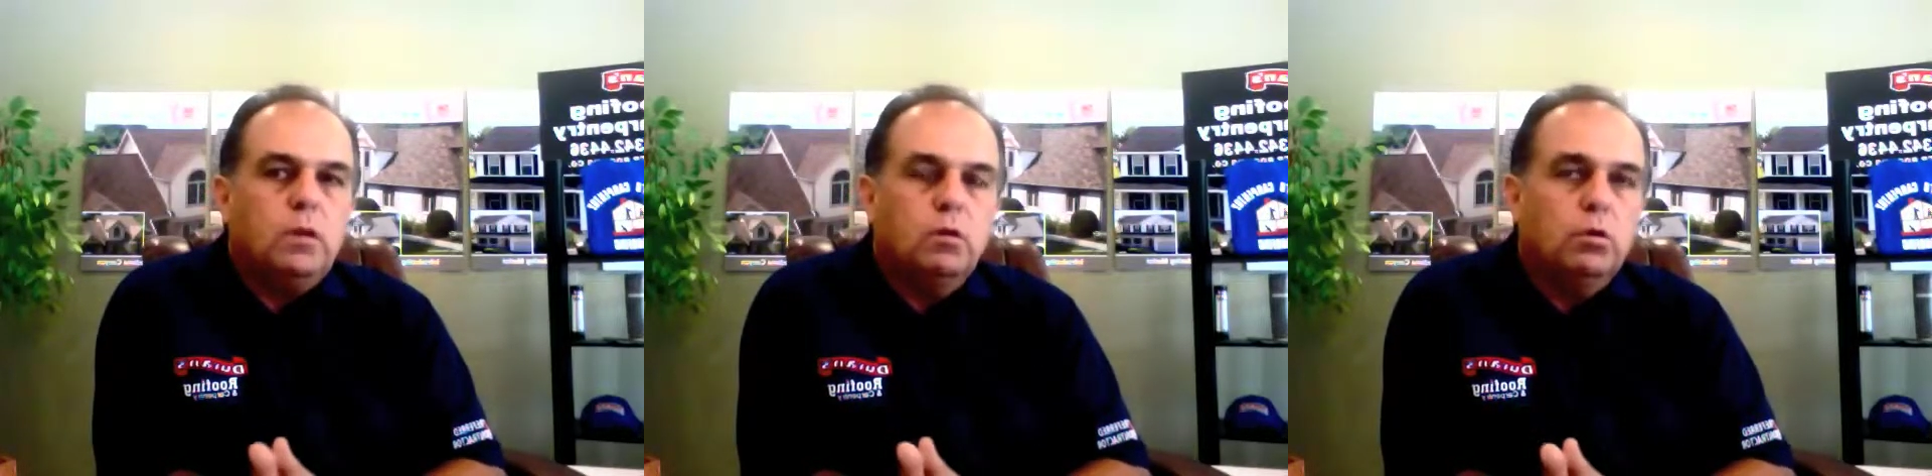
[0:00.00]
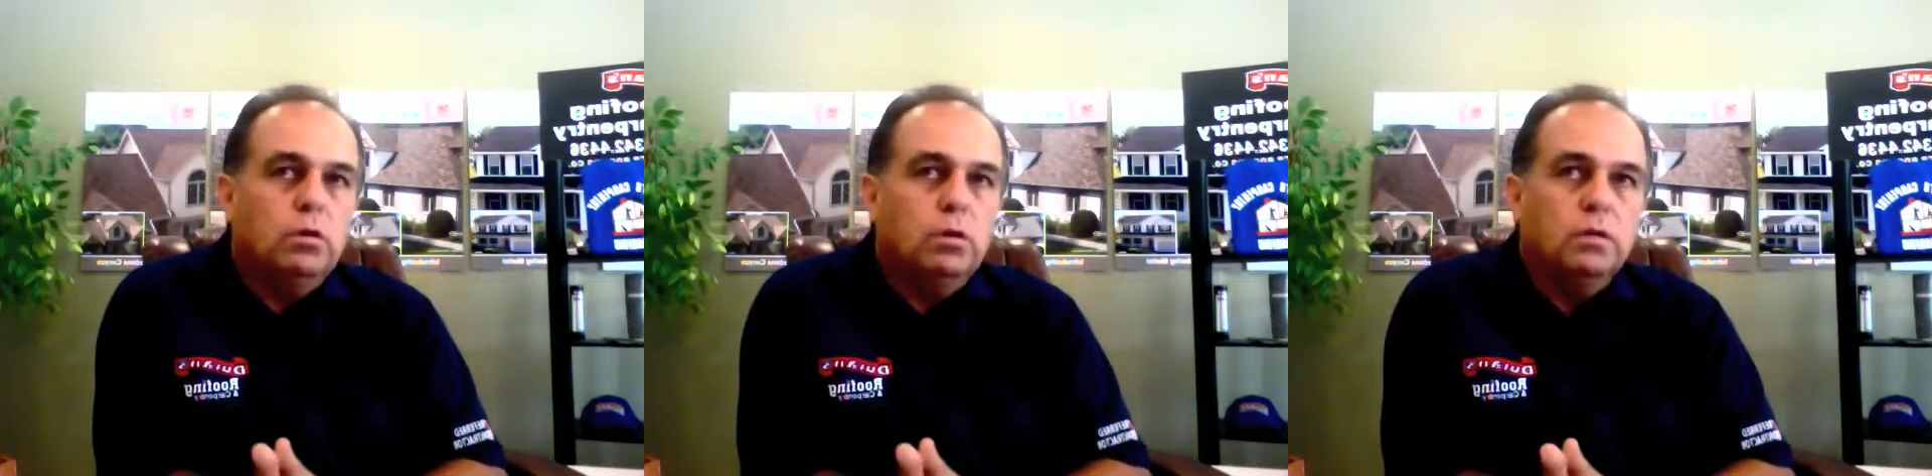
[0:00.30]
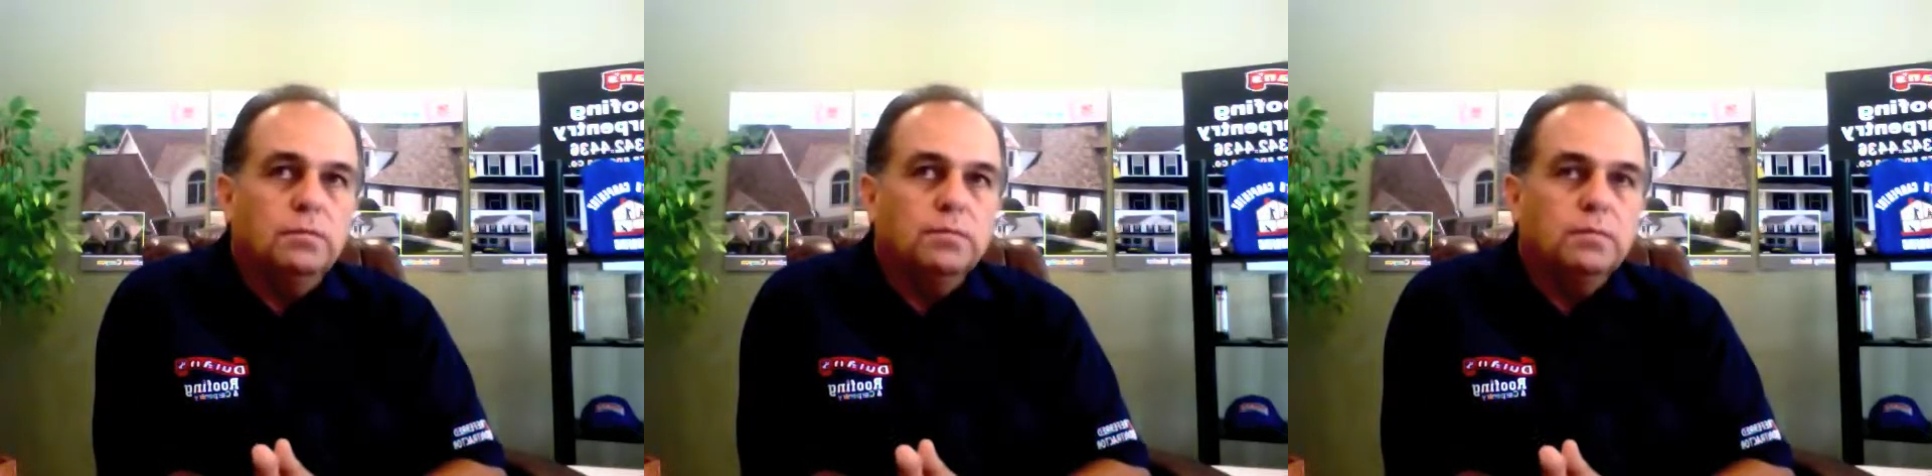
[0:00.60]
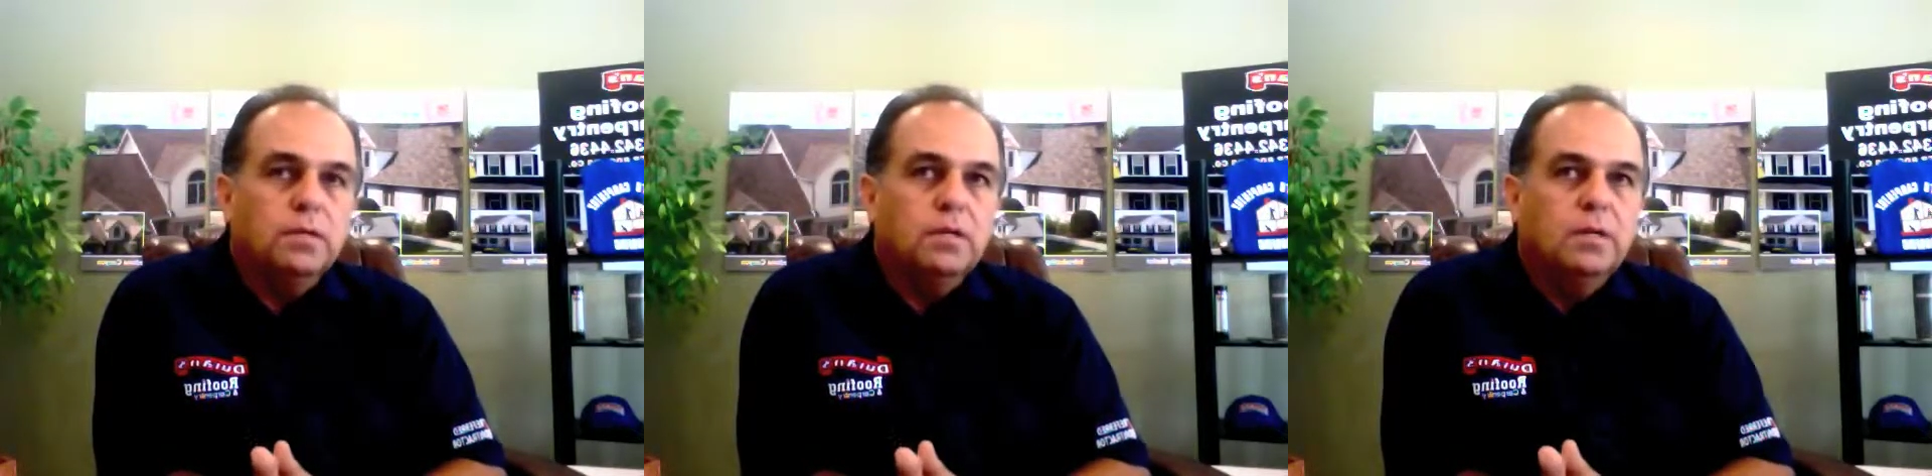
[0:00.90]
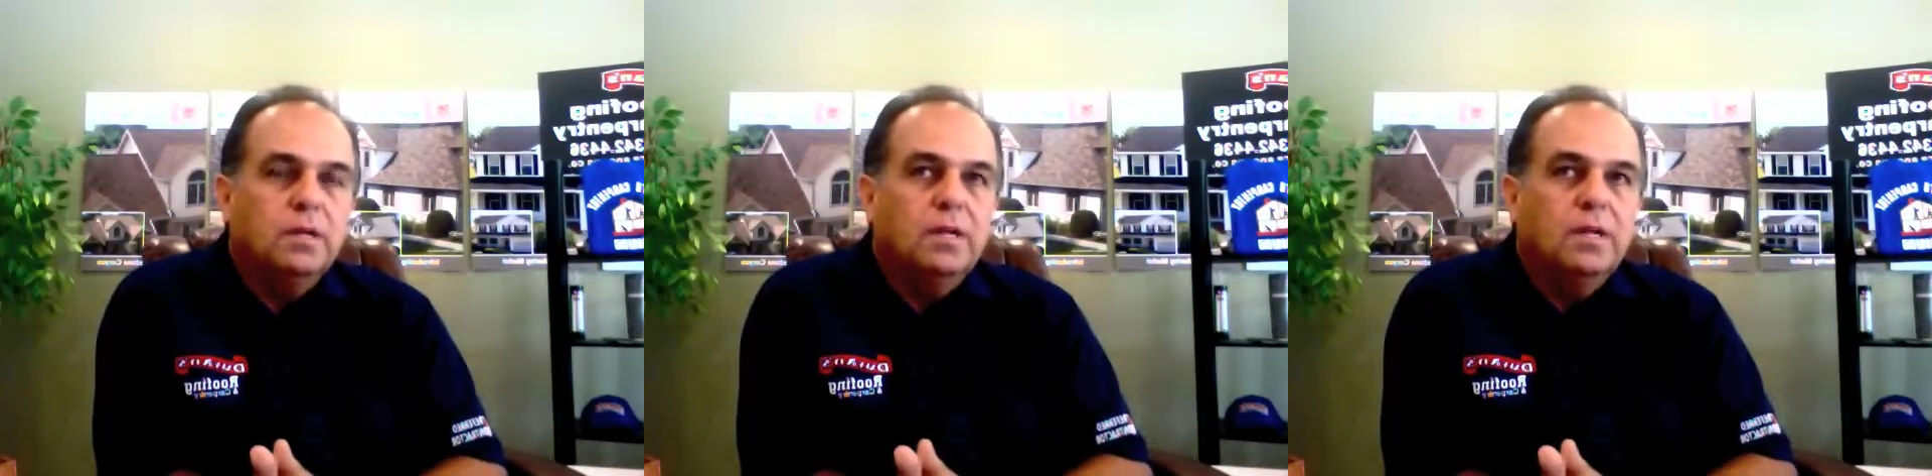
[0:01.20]
Or
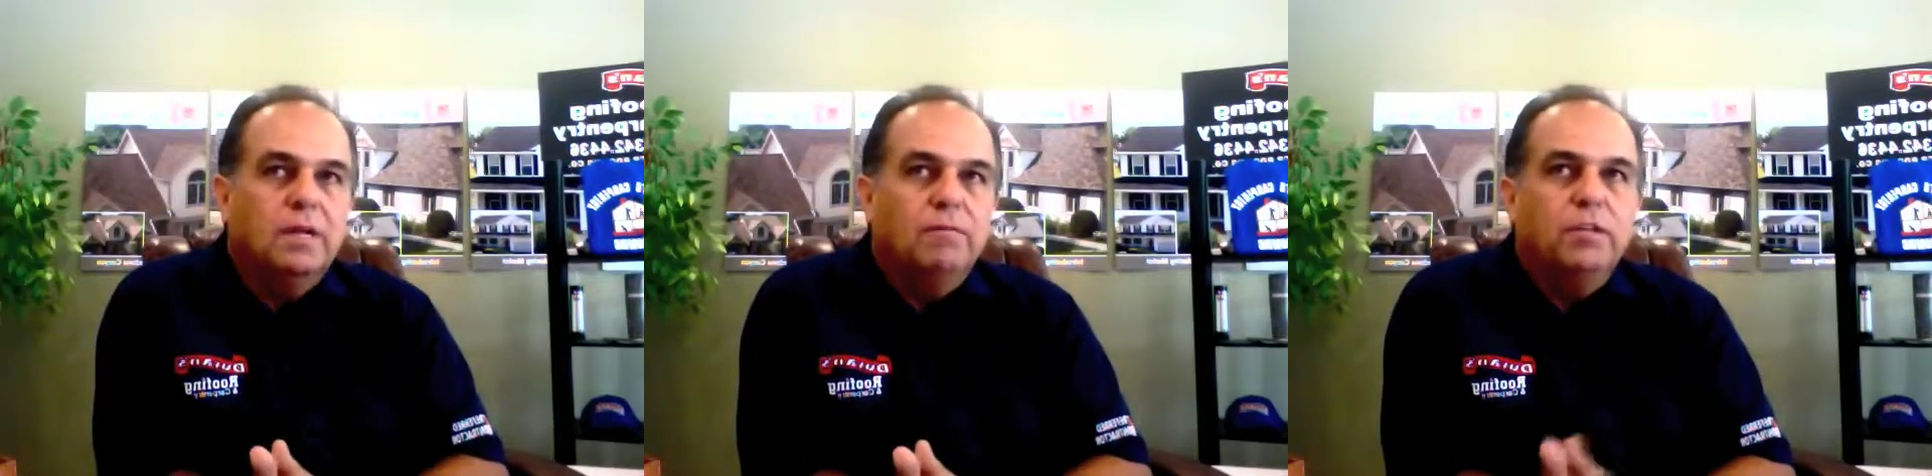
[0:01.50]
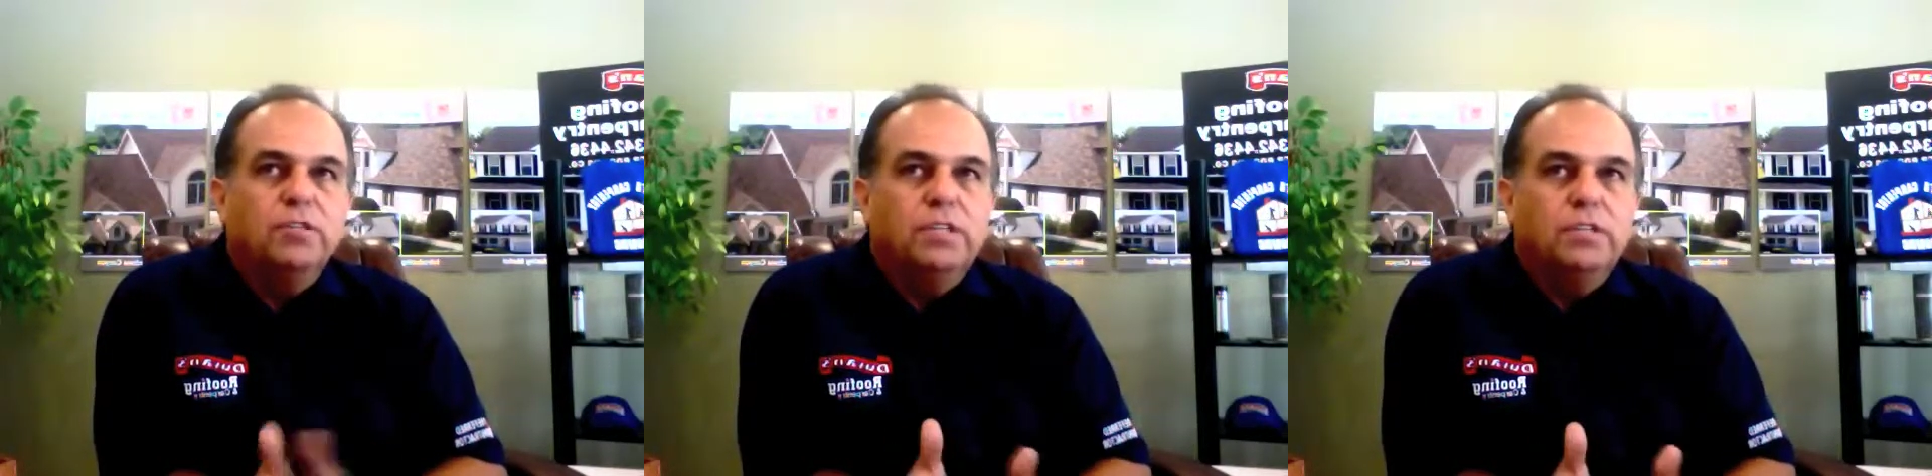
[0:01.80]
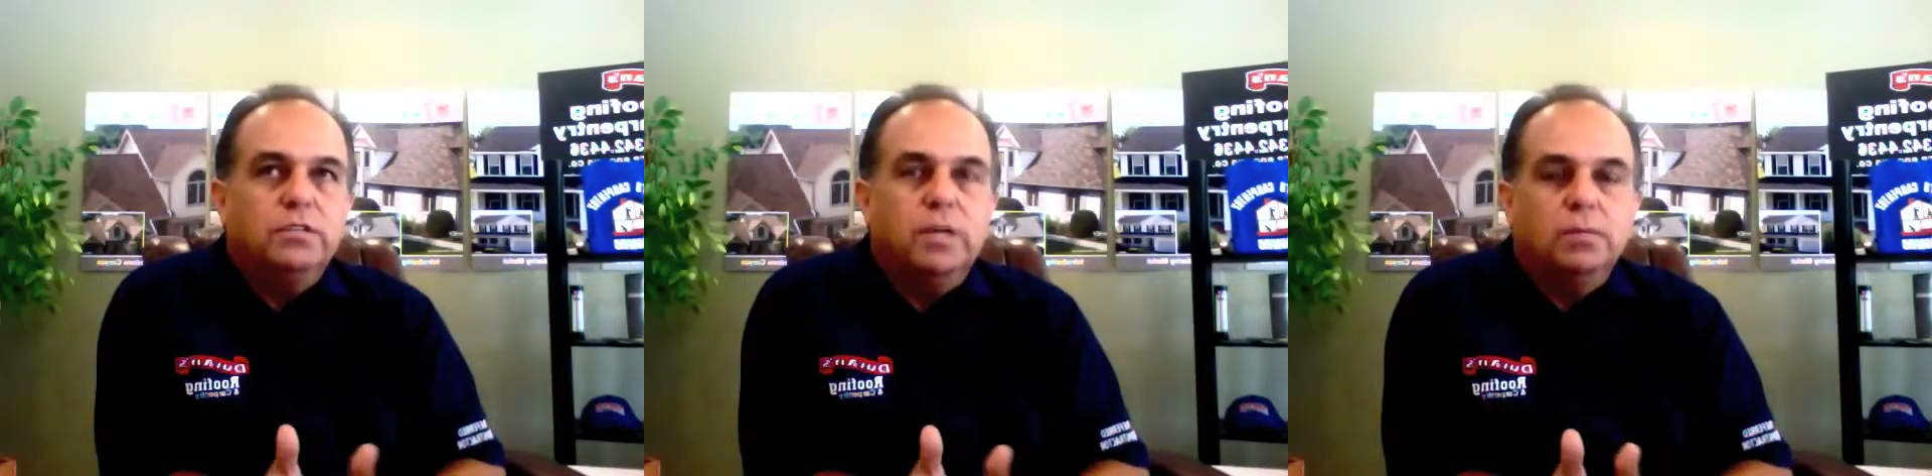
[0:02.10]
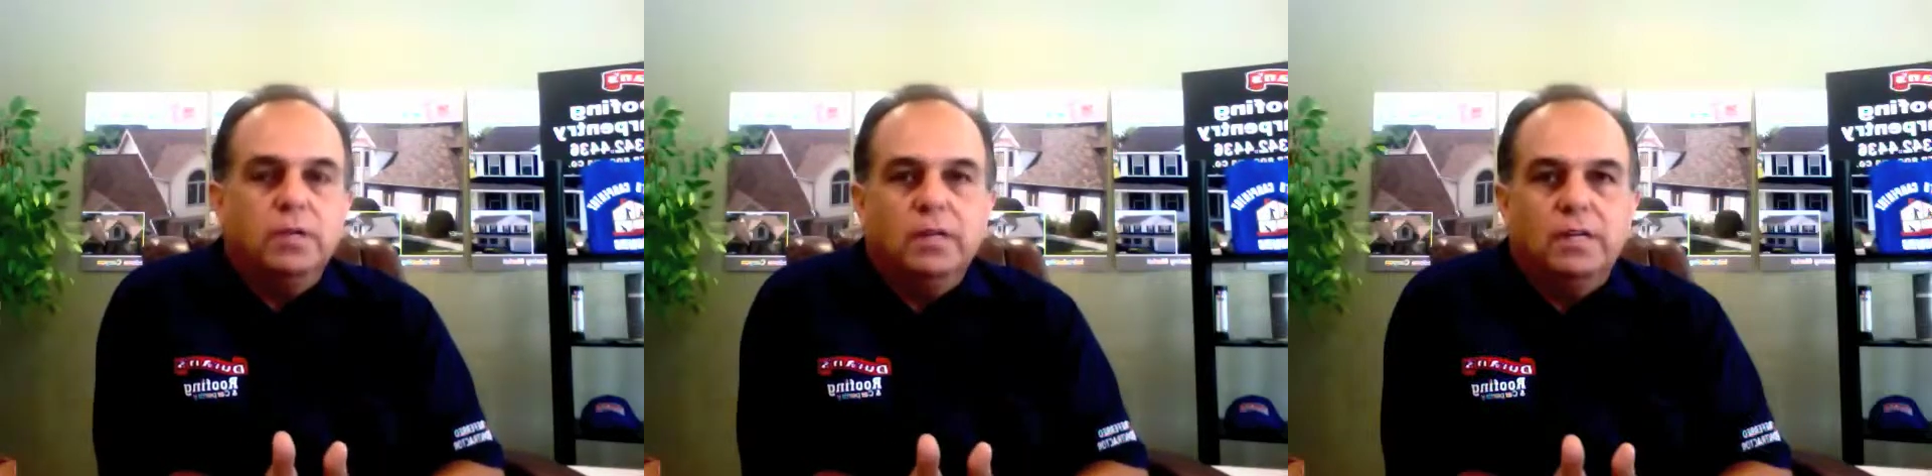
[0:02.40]
if you see something